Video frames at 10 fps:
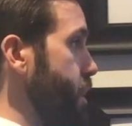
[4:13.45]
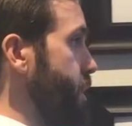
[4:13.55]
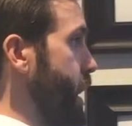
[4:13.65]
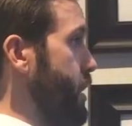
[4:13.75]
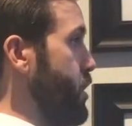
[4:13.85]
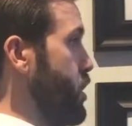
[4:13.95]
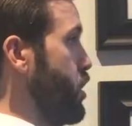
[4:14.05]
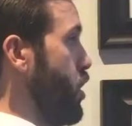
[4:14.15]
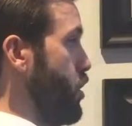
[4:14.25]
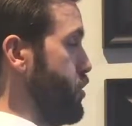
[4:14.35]
that
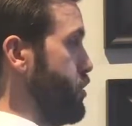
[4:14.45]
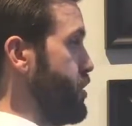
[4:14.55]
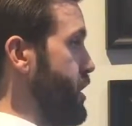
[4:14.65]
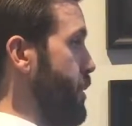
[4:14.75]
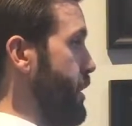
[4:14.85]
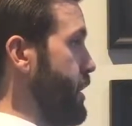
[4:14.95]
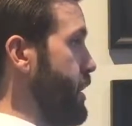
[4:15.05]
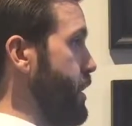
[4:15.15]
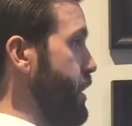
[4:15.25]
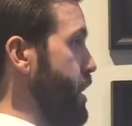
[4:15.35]
larger stomach
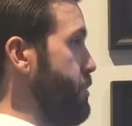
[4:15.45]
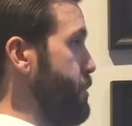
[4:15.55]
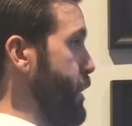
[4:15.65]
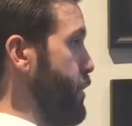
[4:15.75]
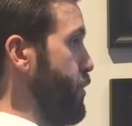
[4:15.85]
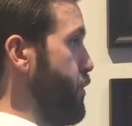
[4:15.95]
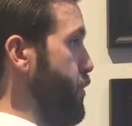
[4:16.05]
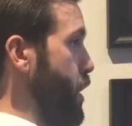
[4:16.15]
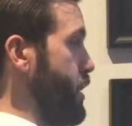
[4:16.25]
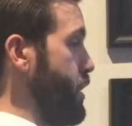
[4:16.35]
and that bigger
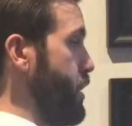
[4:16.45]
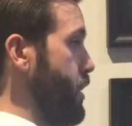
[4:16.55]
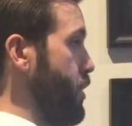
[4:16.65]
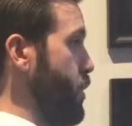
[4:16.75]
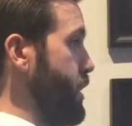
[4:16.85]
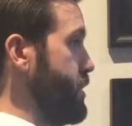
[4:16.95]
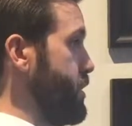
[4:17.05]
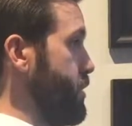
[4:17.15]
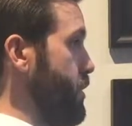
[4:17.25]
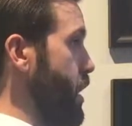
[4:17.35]
front
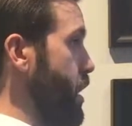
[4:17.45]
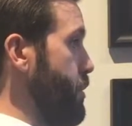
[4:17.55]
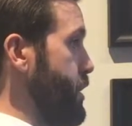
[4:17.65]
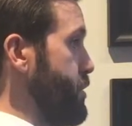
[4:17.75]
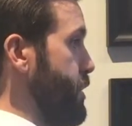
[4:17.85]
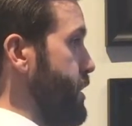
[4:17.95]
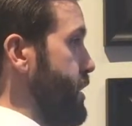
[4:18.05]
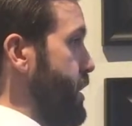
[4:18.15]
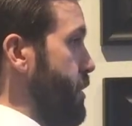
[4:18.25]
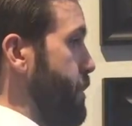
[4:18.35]
waist measurement
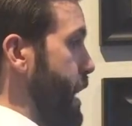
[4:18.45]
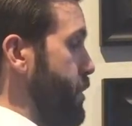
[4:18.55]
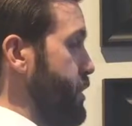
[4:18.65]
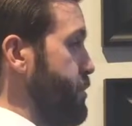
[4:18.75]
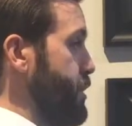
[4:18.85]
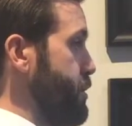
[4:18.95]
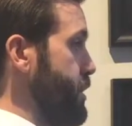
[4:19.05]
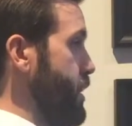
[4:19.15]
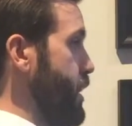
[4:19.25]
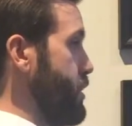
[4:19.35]
than the back waist
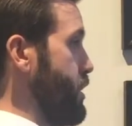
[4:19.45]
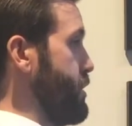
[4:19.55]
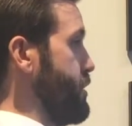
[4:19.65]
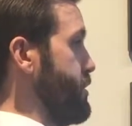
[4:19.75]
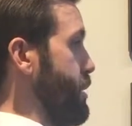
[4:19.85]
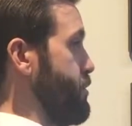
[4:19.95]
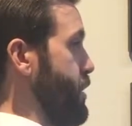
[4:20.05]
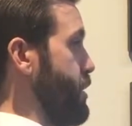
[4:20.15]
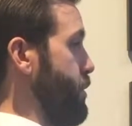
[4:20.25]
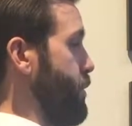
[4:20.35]
measurement, so as I was
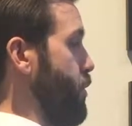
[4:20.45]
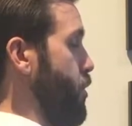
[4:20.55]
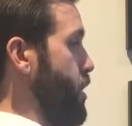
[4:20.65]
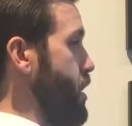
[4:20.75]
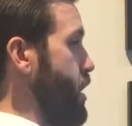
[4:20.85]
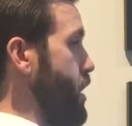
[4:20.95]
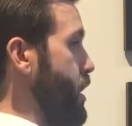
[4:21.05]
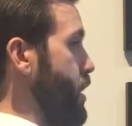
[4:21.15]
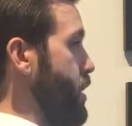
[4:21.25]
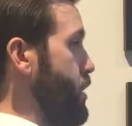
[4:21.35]
demonstrating before,
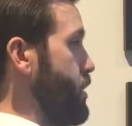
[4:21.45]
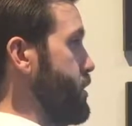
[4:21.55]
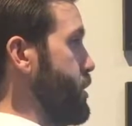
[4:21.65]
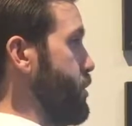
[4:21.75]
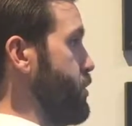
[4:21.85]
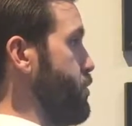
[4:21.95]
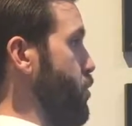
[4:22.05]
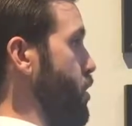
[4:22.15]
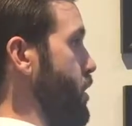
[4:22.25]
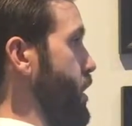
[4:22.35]
someone who's
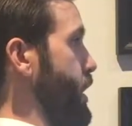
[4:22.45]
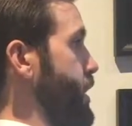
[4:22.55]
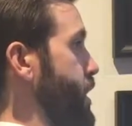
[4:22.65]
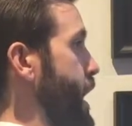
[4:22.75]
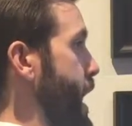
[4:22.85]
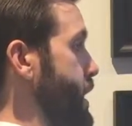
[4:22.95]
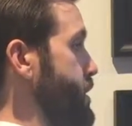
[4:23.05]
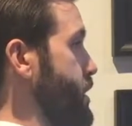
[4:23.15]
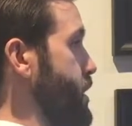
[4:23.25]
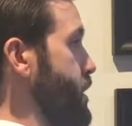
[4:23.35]
more like
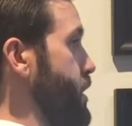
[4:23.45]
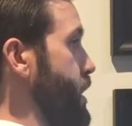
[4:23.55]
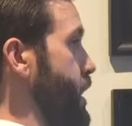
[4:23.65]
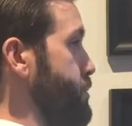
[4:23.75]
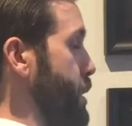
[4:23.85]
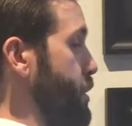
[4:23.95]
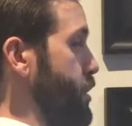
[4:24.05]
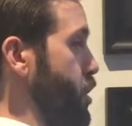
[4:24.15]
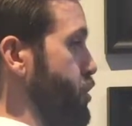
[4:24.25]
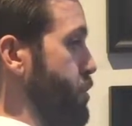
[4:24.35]
that, has maybe a
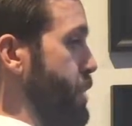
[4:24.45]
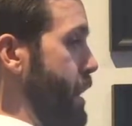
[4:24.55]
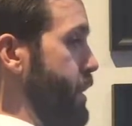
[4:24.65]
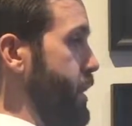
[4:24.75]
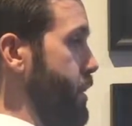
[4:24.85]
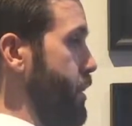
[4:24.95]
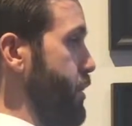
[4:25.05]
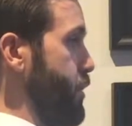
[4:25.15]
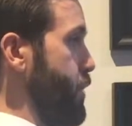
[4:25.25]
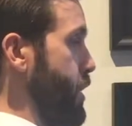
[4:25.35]
larger belly on
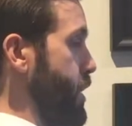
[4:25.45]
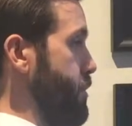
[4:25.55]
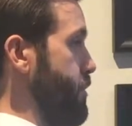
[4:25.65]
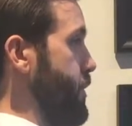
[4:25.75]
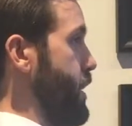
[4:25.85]
their front of them,